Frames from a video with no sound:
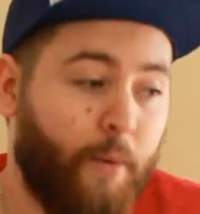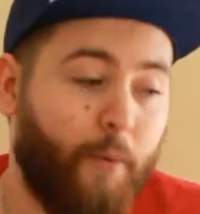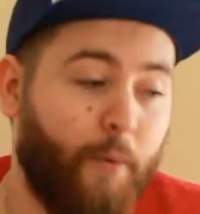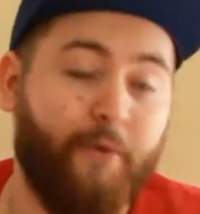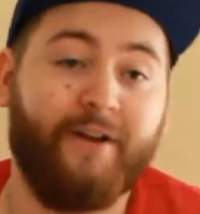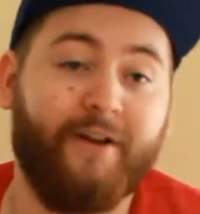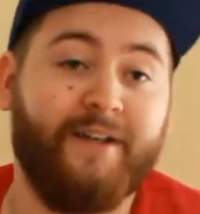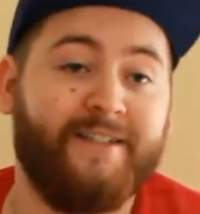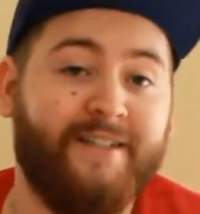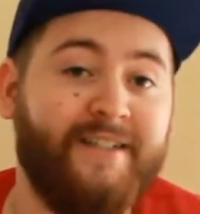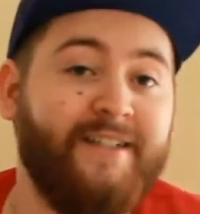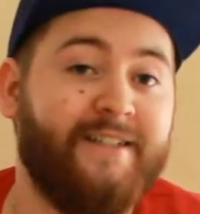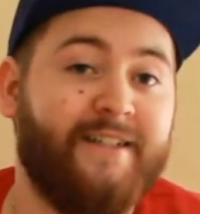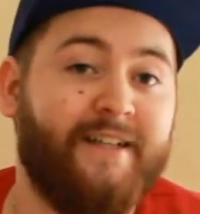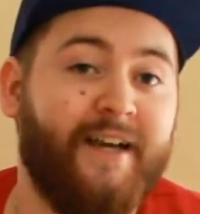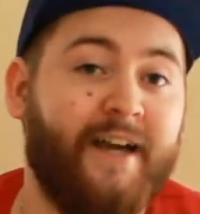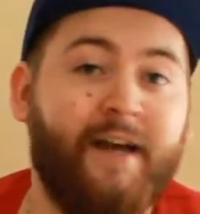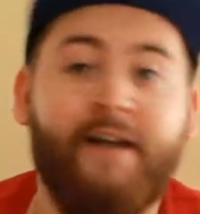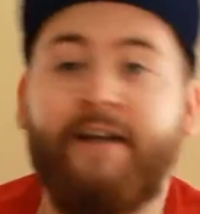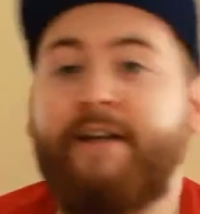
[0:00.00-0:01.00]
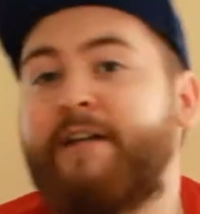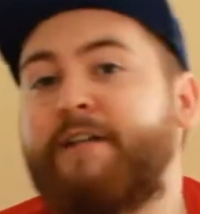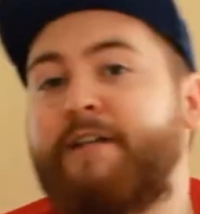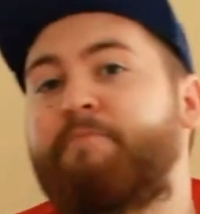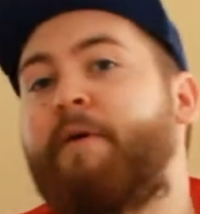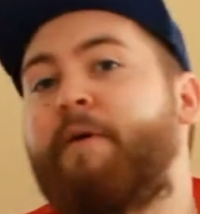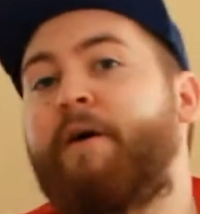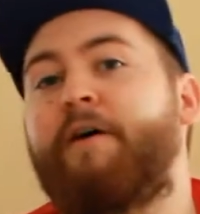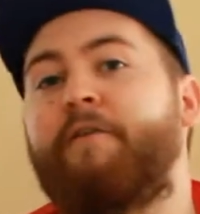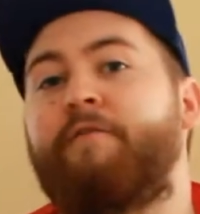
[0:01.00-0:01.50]
But what I did get
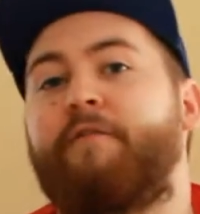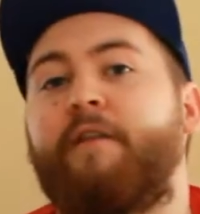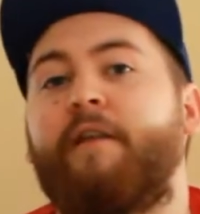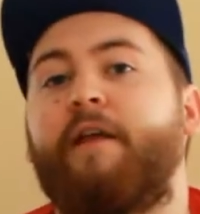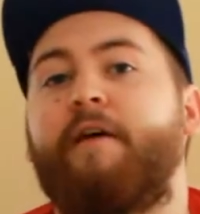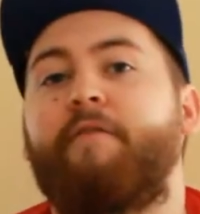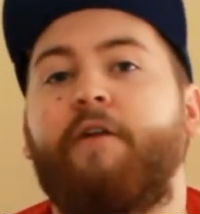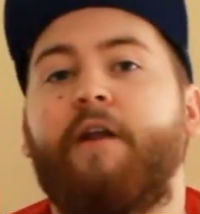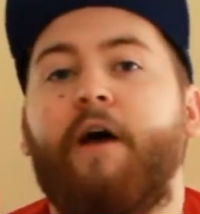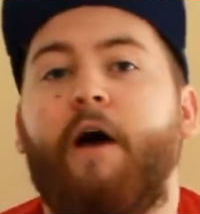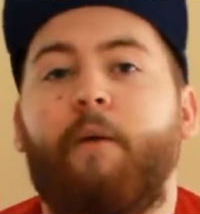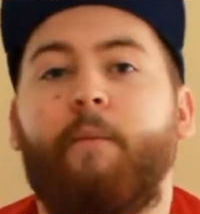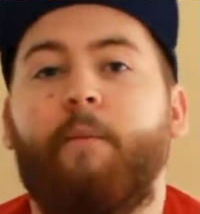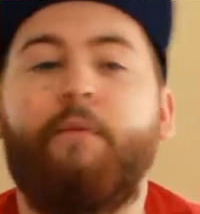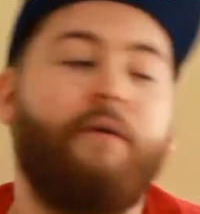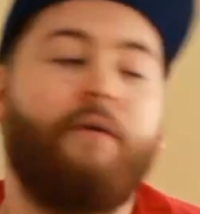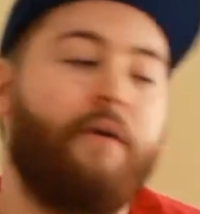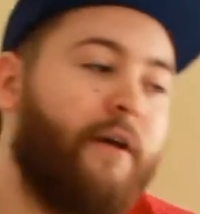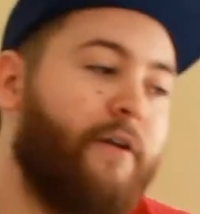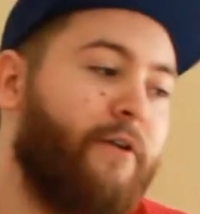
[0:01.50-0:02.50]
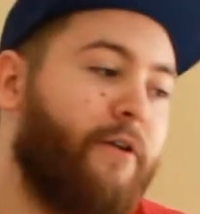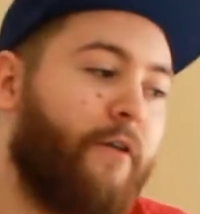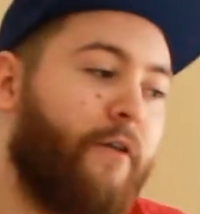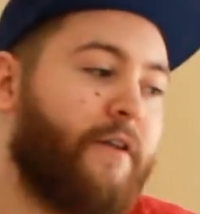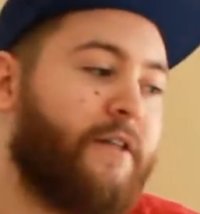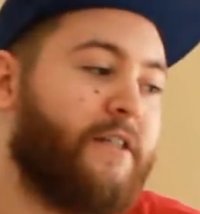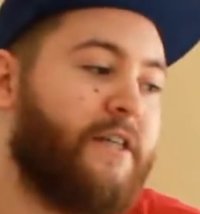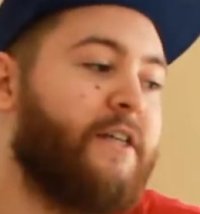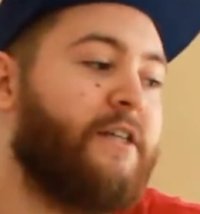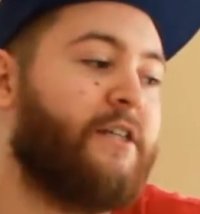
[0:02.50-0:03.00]
is part of the level up, and
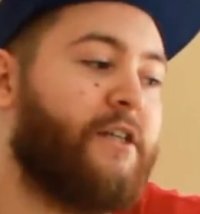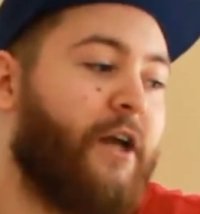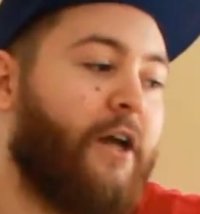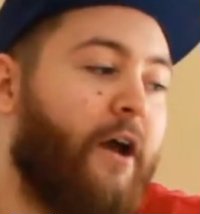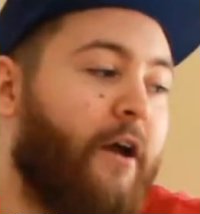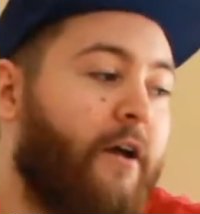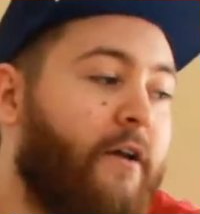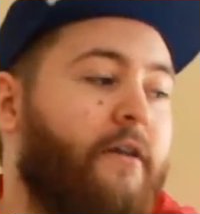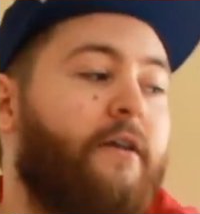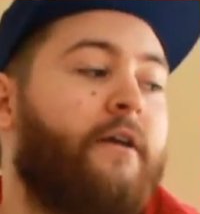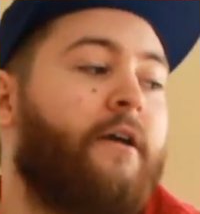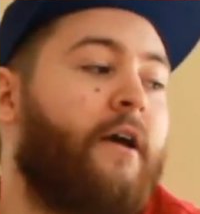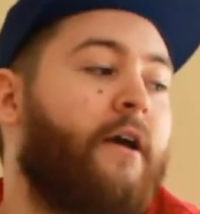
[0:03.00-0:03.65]
not the t-shirt.